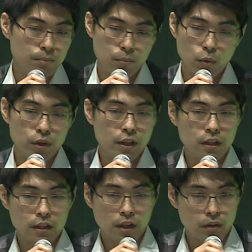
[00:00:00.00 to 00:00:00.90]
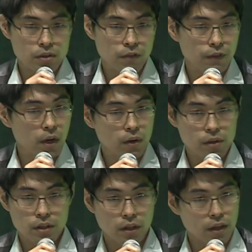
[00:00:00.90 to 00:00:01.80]
more than anything else, the
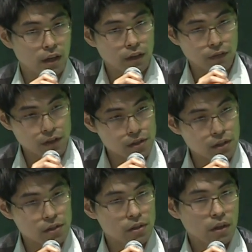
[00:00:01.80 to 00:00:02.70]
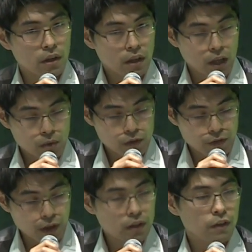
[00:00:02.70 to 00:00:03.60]
founders and the VCs, it was a
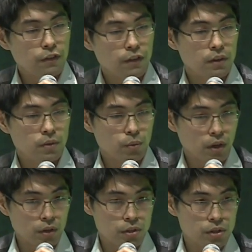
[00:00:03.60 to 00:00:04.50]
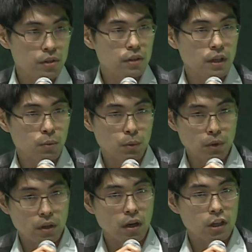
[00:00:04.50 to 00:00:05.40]
very good fit. We understood that when
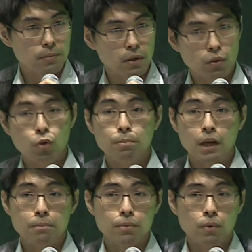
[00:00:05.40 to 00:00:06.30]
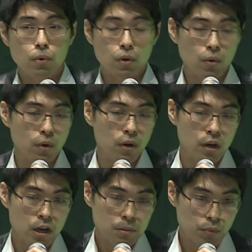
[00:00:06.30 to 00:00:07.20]
we talked about roadmap or
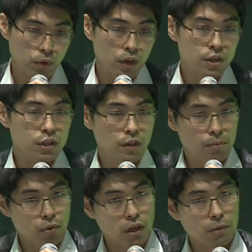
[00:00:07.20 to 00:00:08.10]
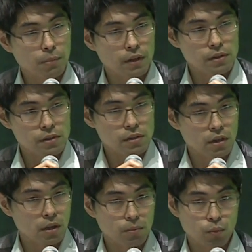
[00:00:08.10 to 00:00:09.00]
progression of the product base,
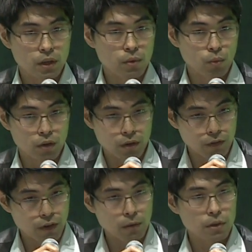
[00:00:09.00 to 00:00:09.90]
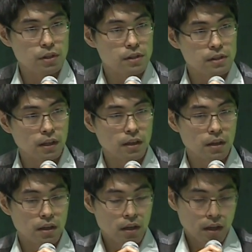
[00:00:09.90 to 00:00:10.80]
we were very much in sync.
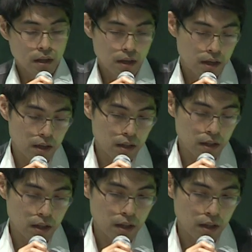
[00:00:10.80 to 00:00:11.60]
And